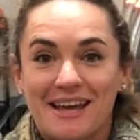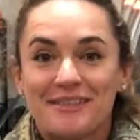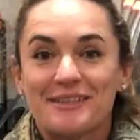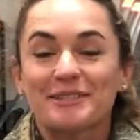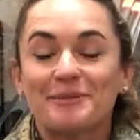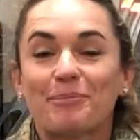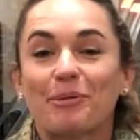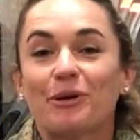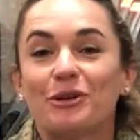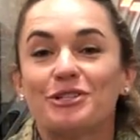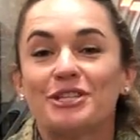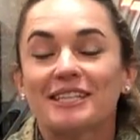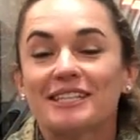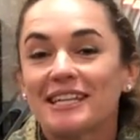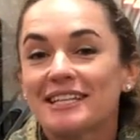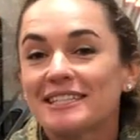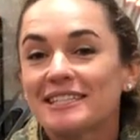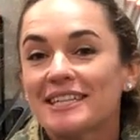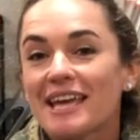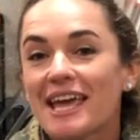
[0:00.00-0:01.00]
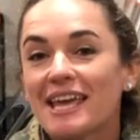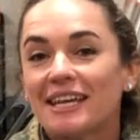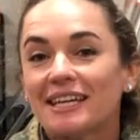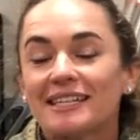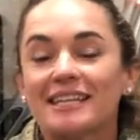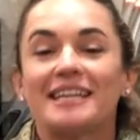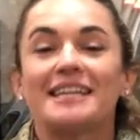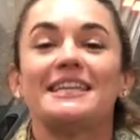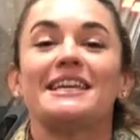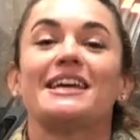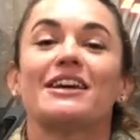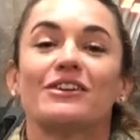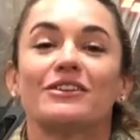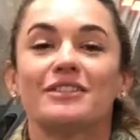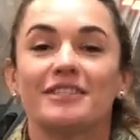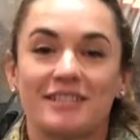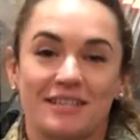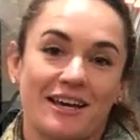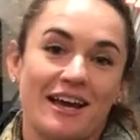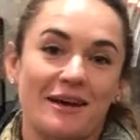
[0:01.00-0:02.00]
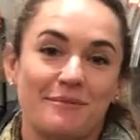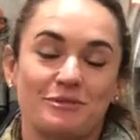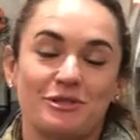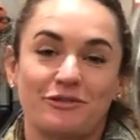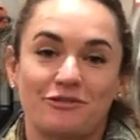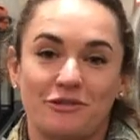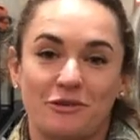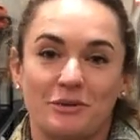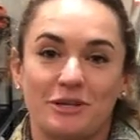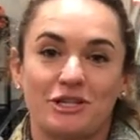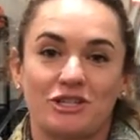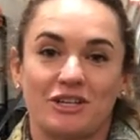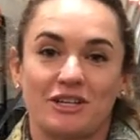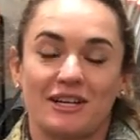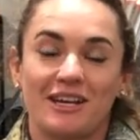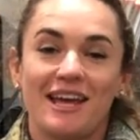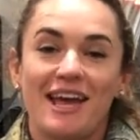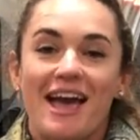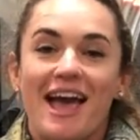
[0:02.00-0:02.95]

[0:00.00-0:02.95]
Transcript: This project has taken years to come to fruition,